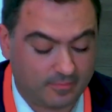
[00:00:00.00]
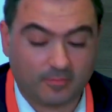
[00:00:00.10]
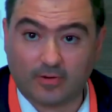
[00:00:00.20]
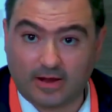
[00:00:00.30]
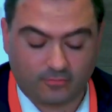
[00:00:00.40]

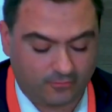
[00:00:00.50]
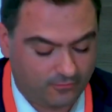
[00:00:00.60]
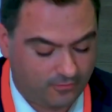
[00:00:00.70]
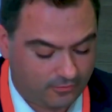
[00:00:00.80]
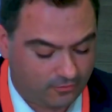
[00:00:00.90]
Memorandum
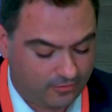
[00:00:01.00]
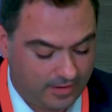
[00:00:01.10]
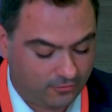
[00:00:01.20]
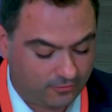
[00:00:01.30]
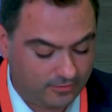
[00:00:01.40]
of
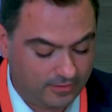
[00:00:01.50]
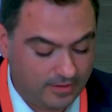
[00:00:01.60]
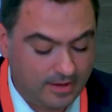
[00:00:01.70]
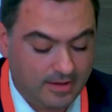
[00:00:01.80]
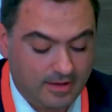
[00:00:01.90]
Association
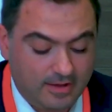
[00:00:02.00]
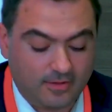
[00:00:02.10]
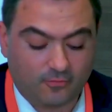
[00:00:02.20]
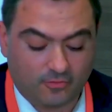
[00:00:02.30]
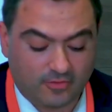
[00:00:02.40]

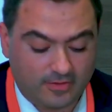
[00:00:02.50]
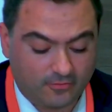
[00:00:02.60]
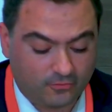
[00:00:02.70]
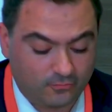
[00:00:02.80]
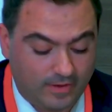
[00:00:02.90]
is
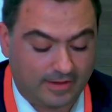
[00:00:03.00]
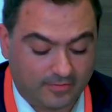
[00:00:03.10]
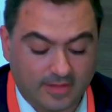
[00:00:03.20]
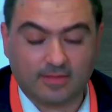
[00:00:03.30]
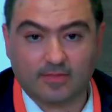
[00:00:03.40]
considered to
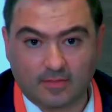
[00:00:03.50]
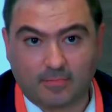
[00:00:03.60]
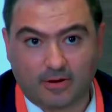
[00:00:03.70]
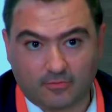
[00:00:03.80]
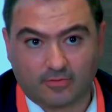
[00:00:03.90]
exceed the
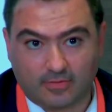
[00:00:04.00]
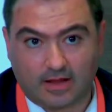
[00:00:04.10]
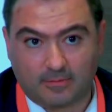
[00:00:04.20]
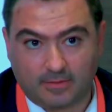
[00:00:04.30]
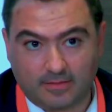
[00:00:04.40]
powers of the
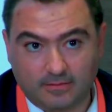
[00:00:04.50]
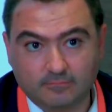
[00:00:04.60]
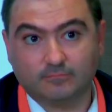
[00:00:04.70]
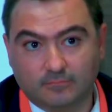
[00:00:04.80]
company,